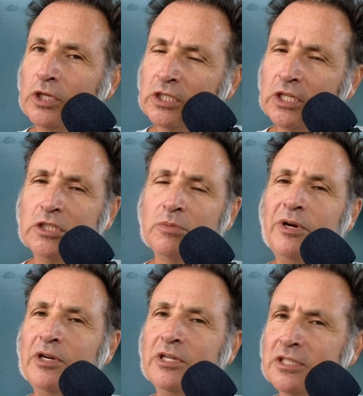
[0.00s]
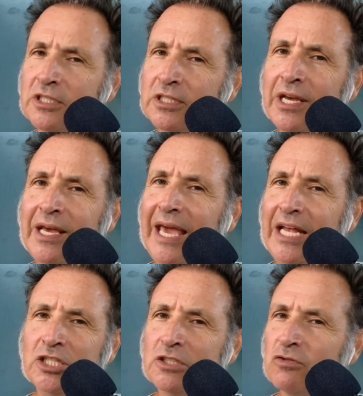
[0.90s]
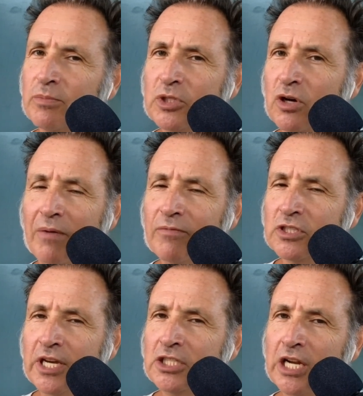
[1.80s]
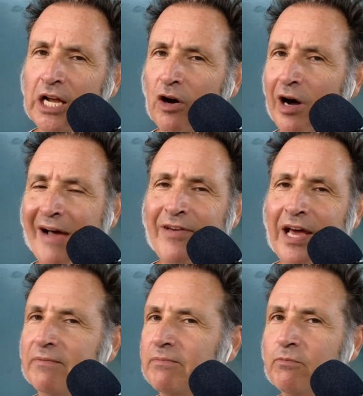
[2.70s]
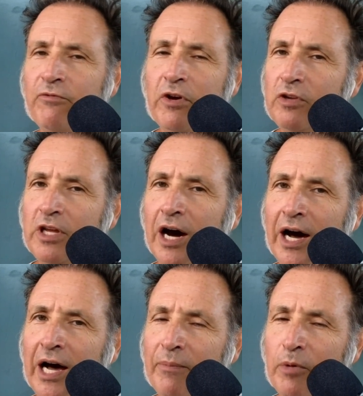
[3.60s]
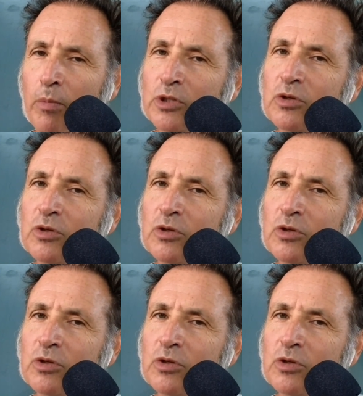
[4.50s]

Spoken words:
and experiences. And just from this conversation, I know I've had 50 aha moments.